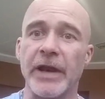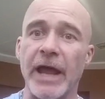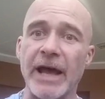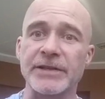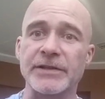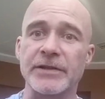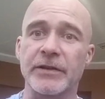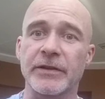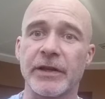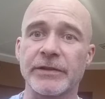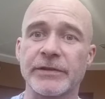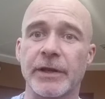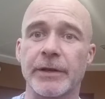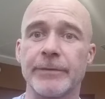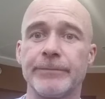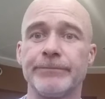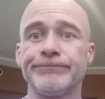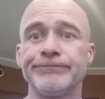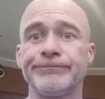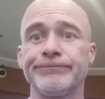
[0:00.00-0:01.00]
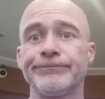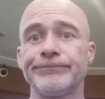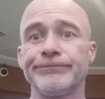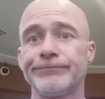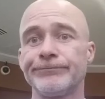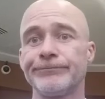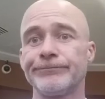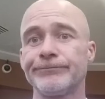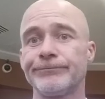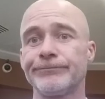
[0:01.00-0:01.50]
NASA then said,
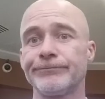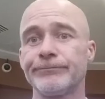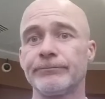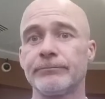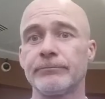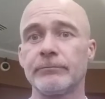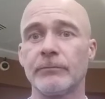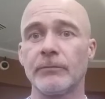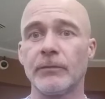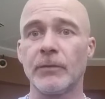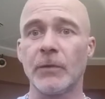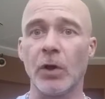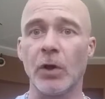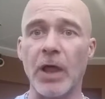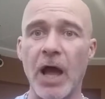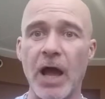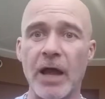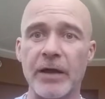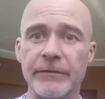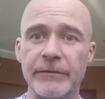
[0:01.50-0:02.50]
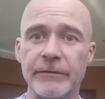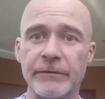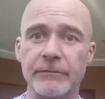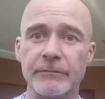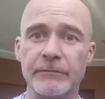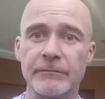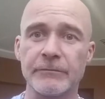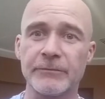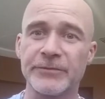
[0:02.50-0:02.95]
no life.